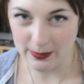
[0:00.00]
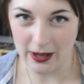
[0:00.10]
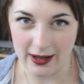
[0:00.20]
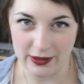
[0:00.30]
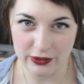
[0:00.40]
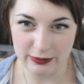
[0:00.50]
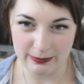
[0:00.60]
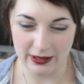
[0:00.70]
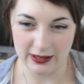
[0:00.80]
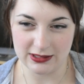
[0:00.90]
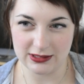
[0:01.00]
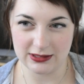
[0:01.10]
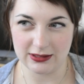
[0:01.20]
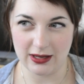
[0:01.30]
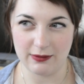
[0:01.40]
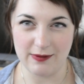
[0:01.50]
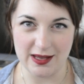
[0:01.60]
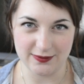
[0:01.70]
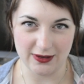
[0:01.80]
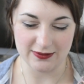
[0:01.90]
pile but a
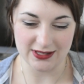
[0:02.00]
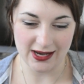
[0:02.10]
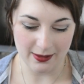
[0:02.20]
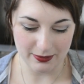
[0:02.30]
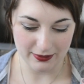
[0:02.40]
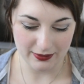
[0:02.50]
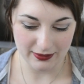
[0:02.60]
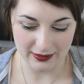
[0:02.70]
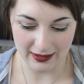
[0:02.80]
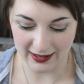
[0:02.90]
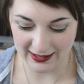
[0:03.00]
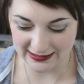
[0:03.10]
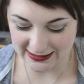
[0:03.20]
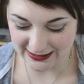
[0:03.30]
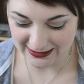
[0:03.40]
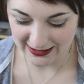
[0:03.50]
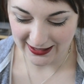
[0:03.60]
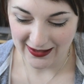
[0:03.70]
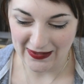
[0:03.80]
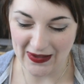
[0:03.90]
face full of slap, and
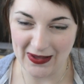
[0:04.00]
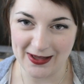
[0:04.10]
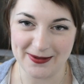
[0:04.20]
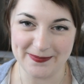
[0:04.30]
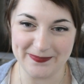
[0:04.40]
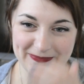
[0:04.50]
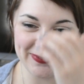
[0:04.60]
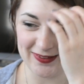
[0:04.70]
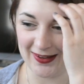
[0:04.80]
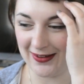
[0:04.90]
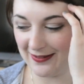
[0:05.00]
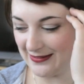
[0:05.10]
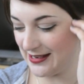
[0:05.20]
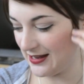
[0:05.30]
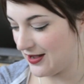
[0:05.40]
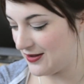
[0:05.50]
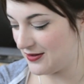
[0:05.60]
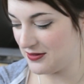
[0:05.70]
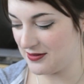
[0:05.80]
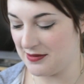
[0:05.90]
so I'm gonna go
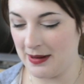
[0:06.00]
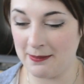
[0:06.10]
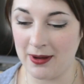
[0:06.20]
through my